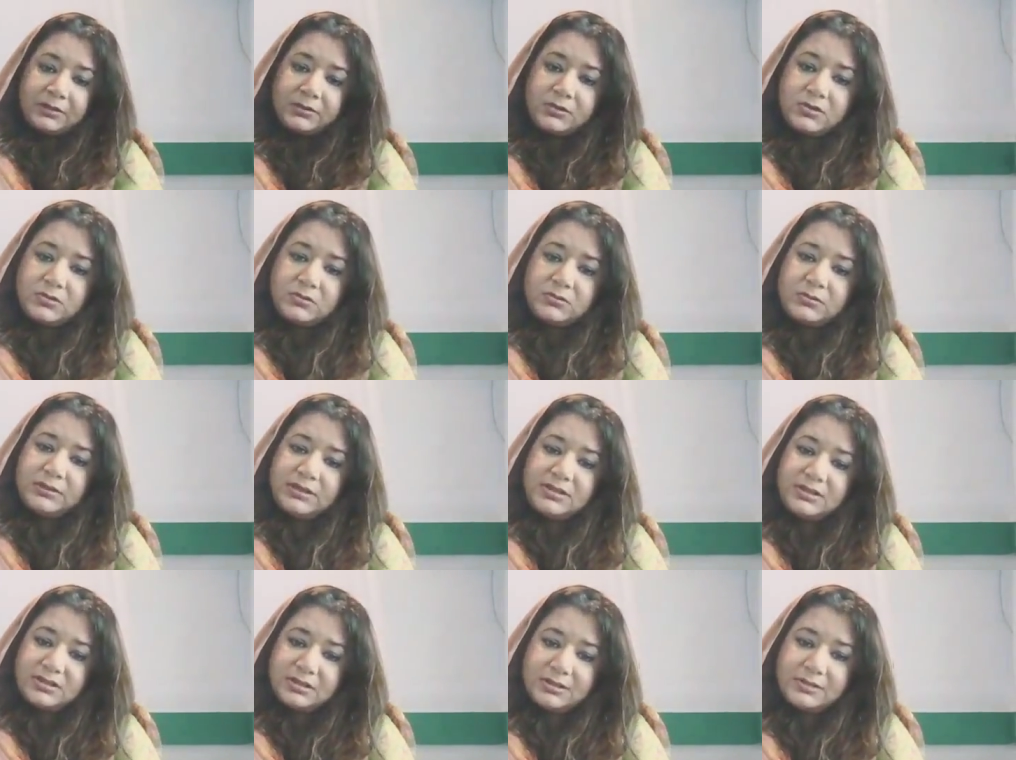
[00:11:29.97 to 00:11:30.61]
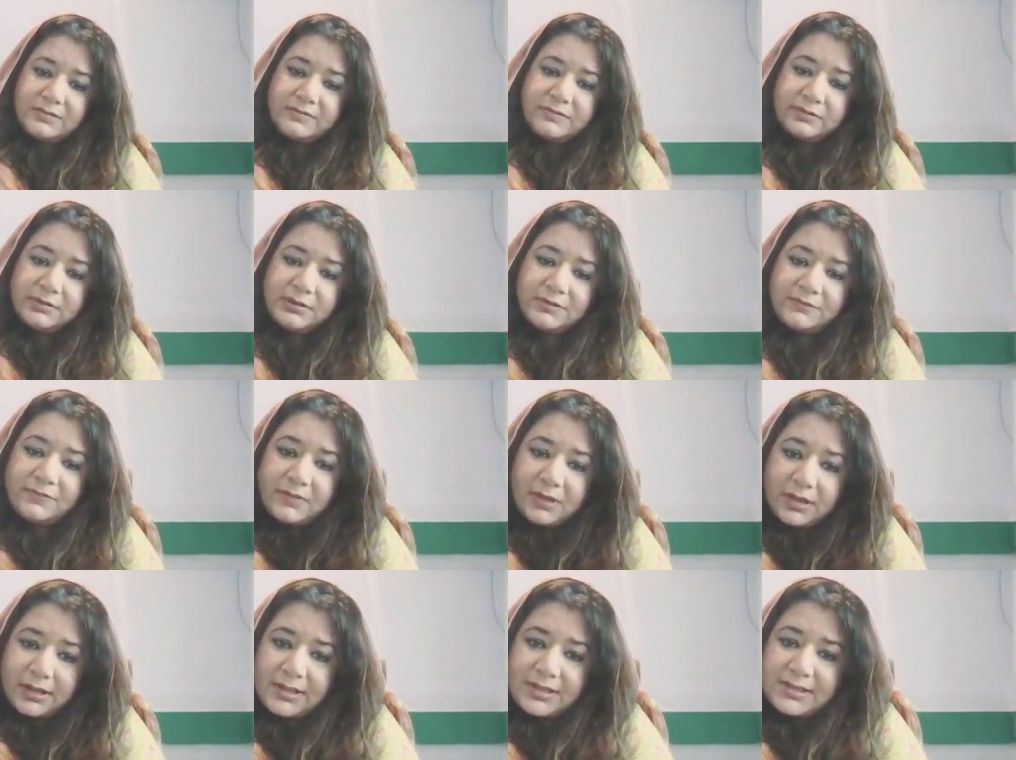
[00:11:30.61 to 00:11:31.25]
to the children
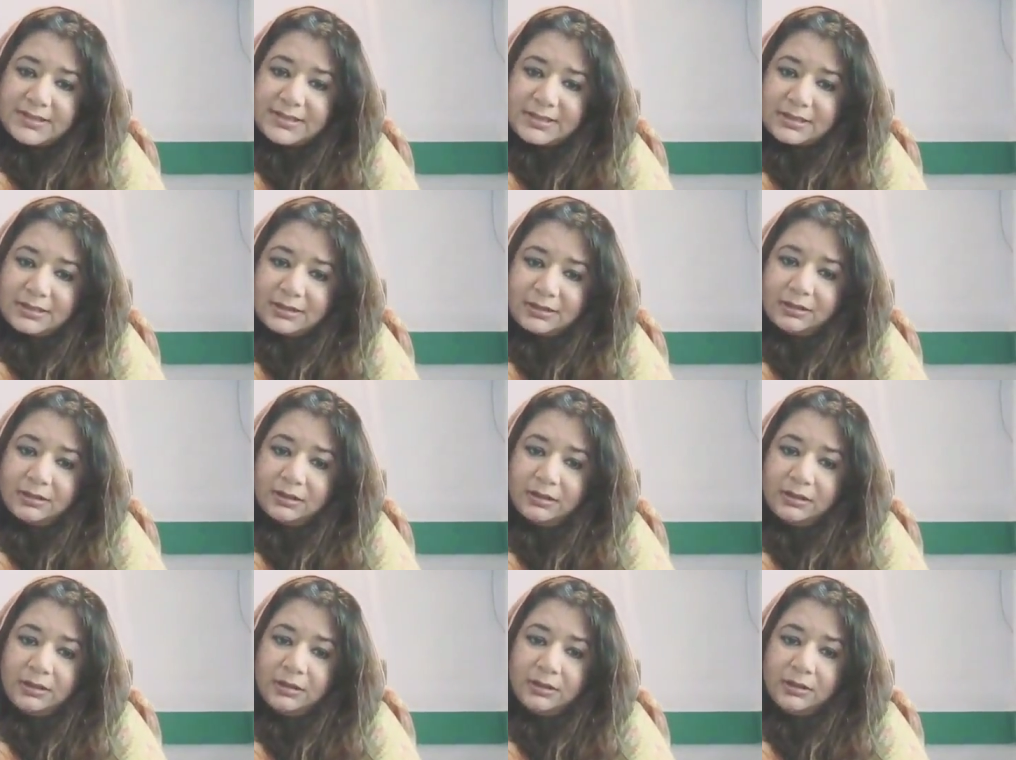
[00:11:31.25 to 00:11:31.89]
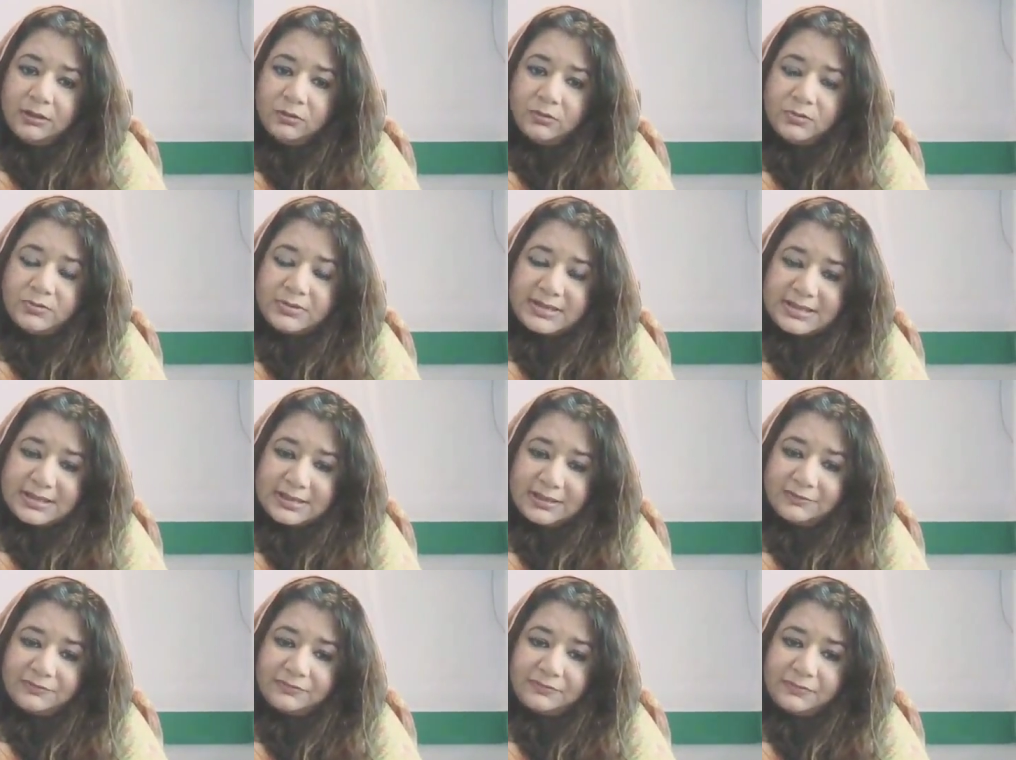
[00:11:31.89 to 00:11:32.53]
of Gaza who
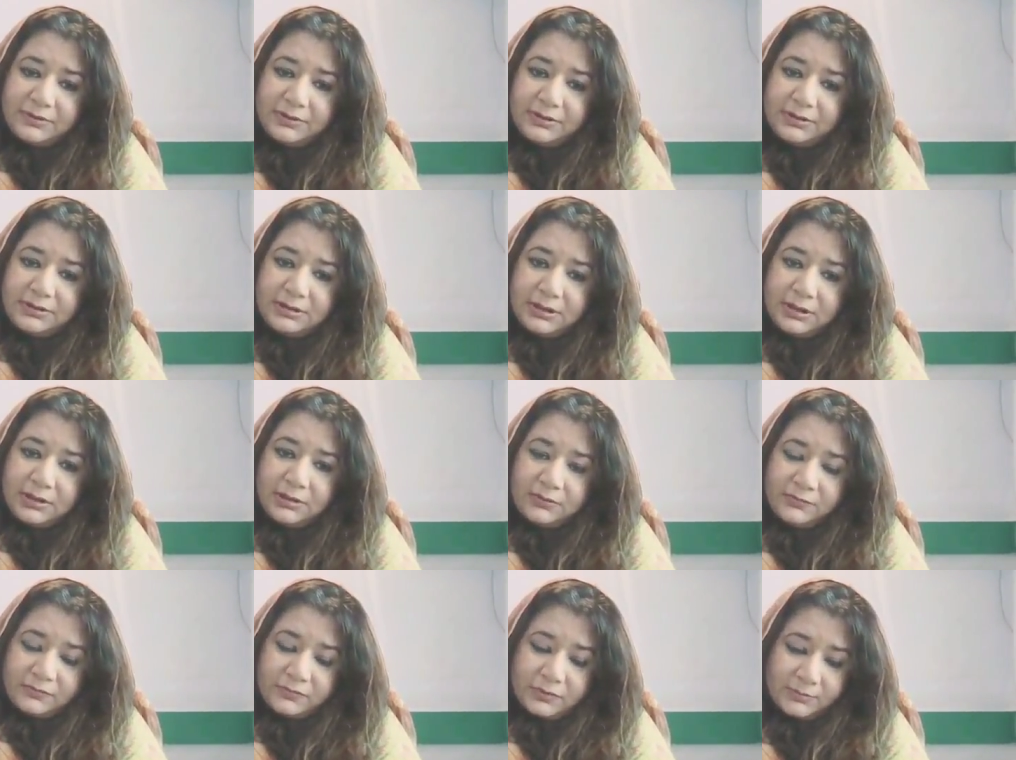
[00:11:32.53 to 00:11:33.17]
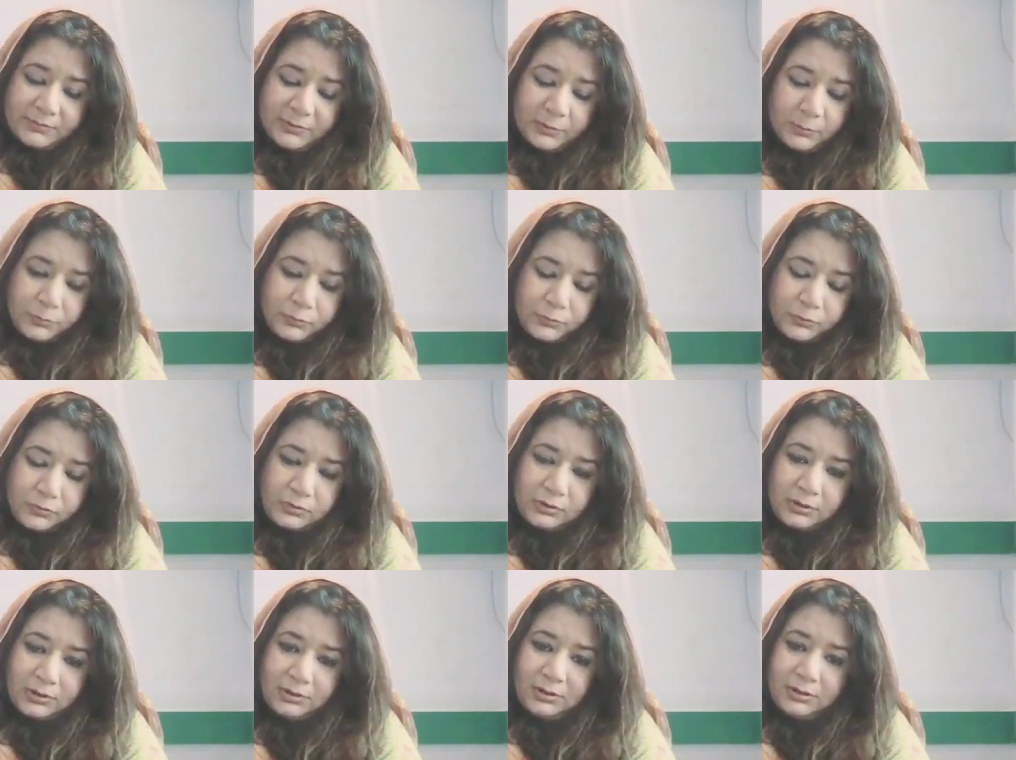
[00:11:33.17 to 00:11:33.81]
suffered from the
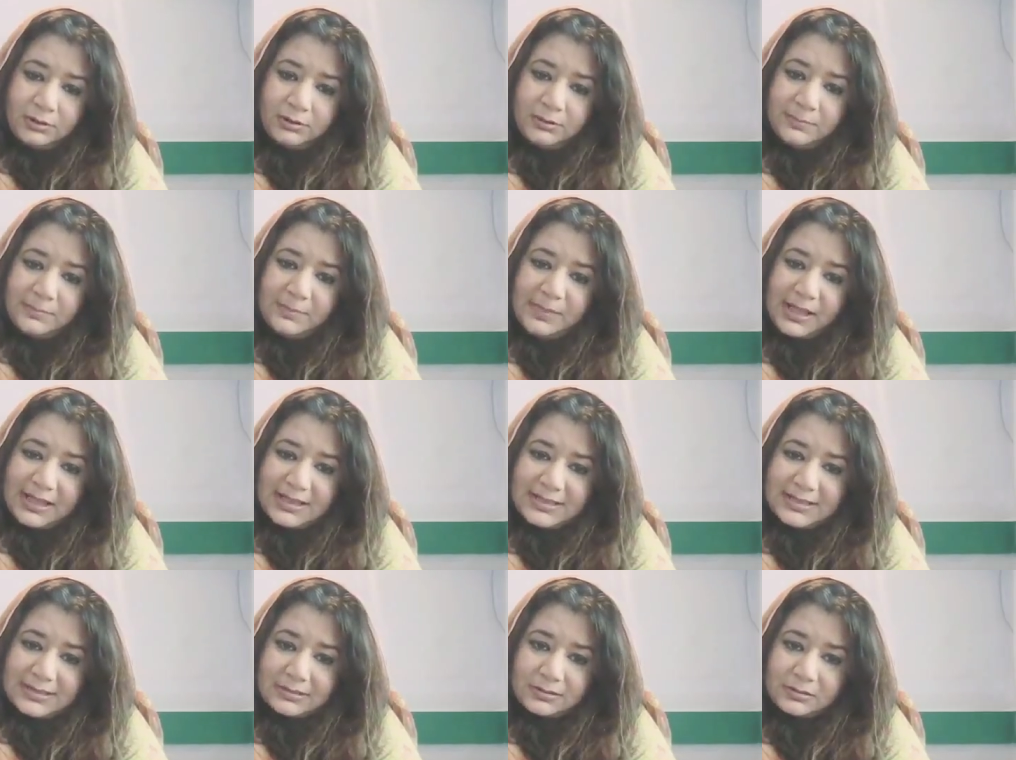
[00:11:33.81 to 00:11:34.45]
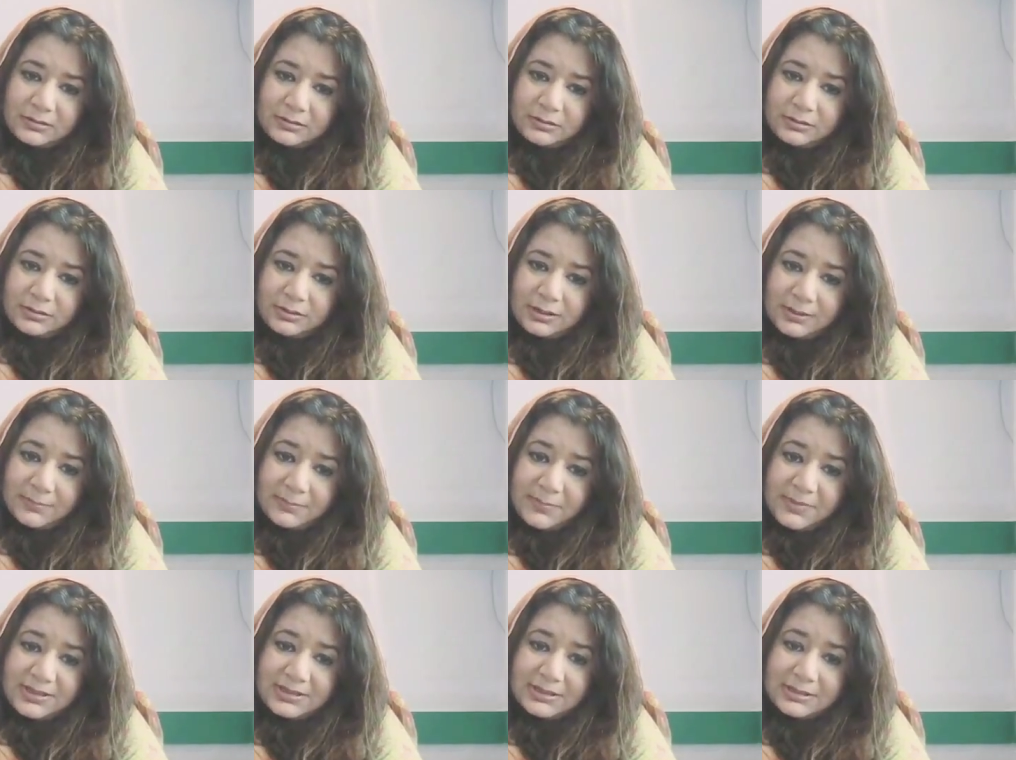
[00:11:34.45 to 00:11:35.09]
brutal massacre
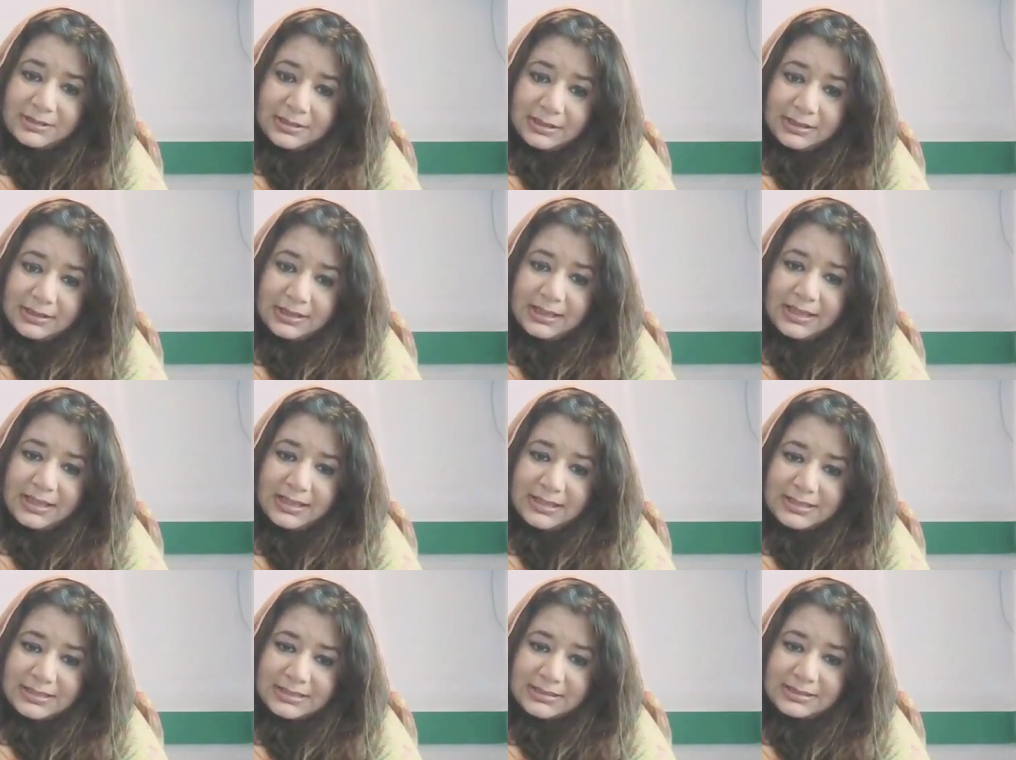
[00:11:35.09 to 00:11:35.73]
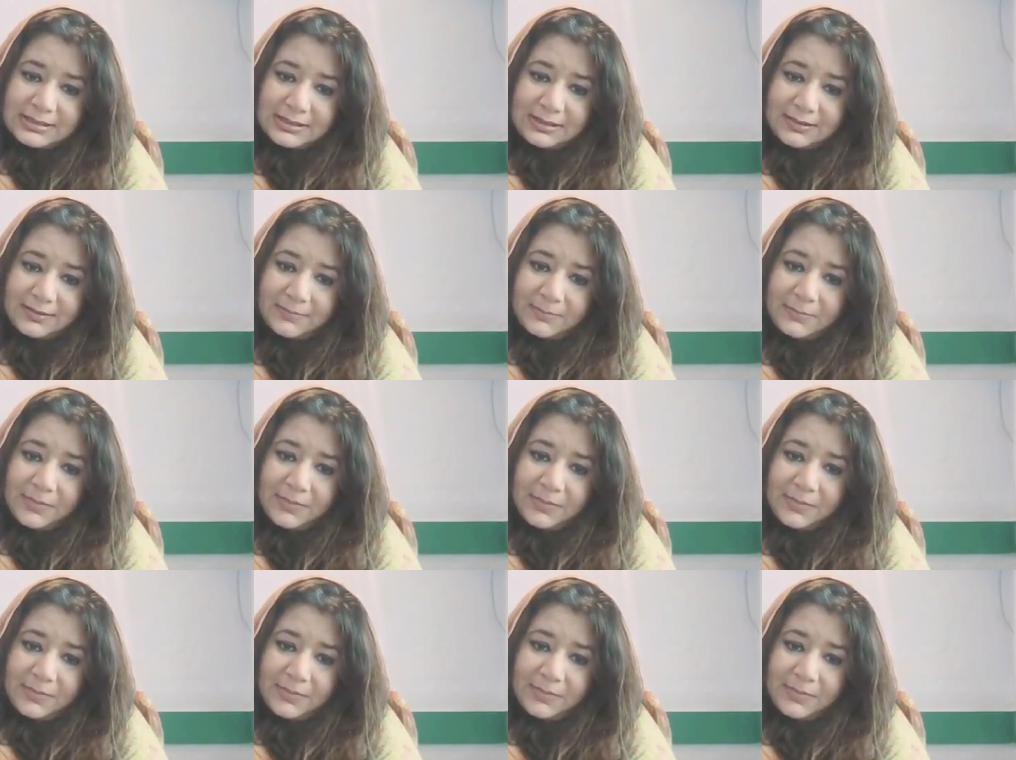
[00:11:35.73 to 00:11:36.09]
committed against them